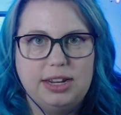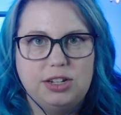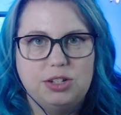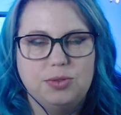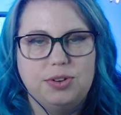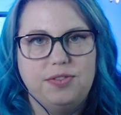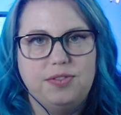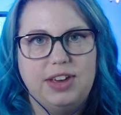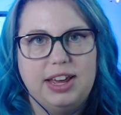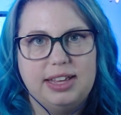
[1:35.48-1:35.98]
to
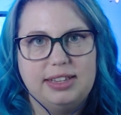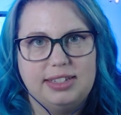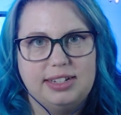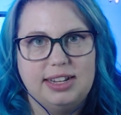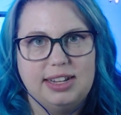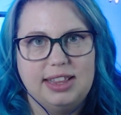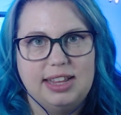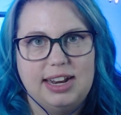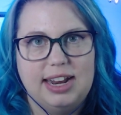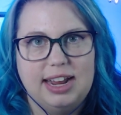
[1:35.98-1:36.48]
advance to
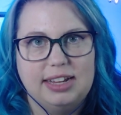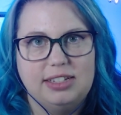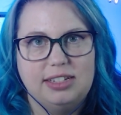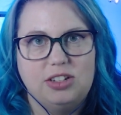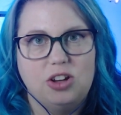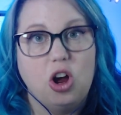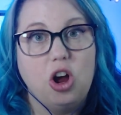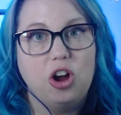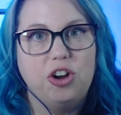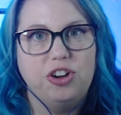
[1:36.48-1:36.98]
the next
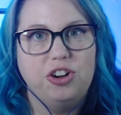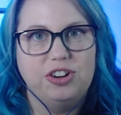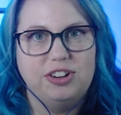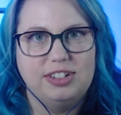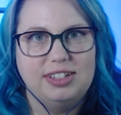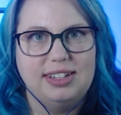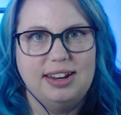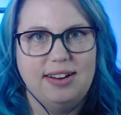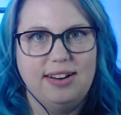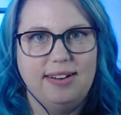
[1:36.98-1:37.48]
harder
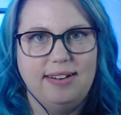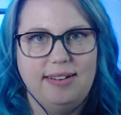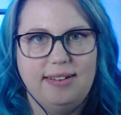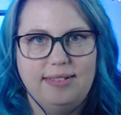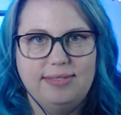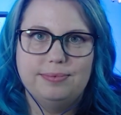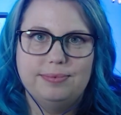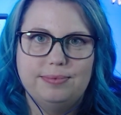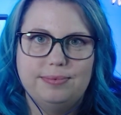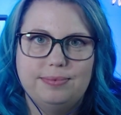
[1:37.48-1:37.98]
scenario.
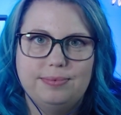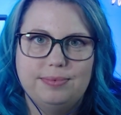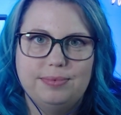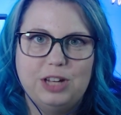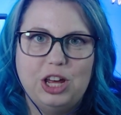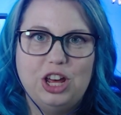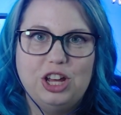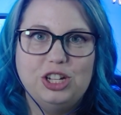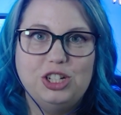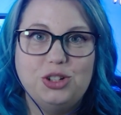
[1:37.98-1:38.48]

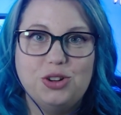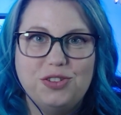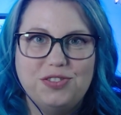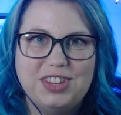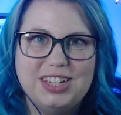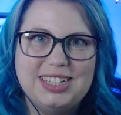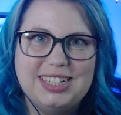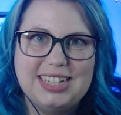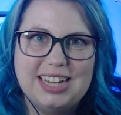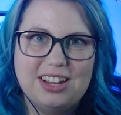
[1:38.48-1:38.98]
So if
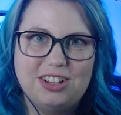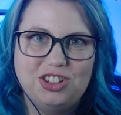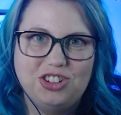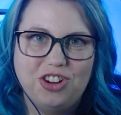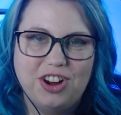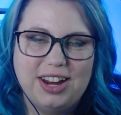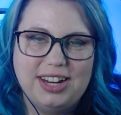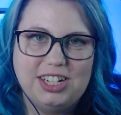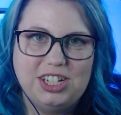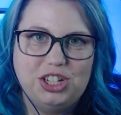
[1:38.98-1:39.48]
this sounds
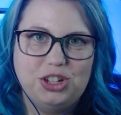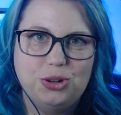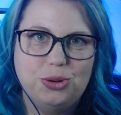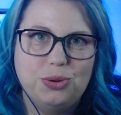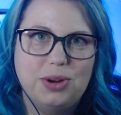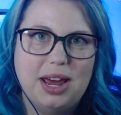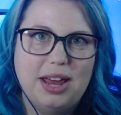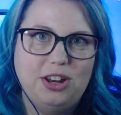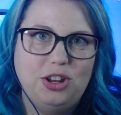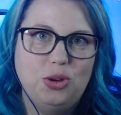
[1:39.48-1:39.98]
great to you
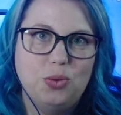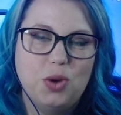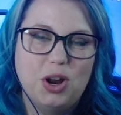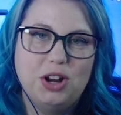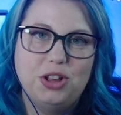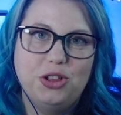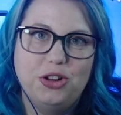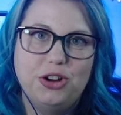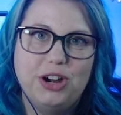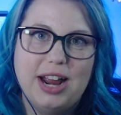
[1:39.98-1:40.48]
and you want to
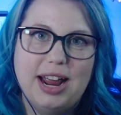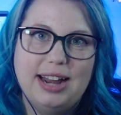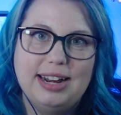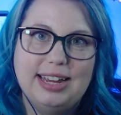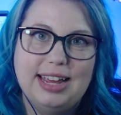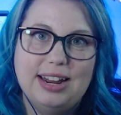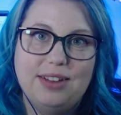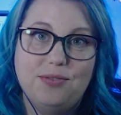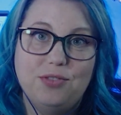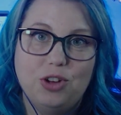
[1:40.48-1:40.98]
learn how to
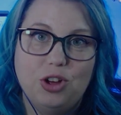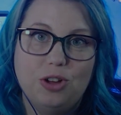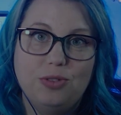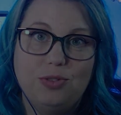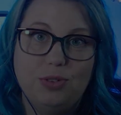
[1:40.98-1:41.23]
get involved